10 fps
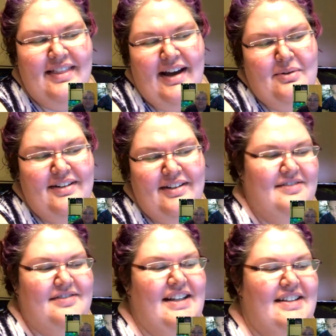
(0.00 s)
And so
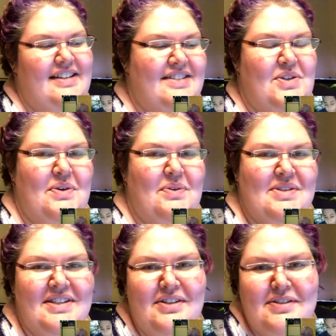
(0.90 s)
there was a little
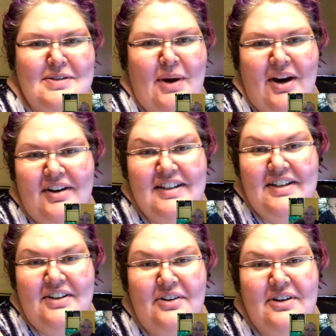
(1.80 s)
sparring going
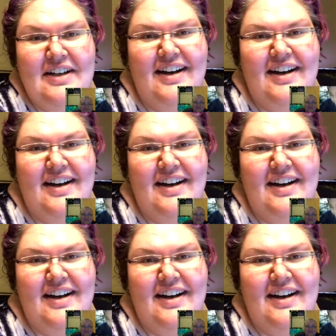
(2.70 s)
on, which,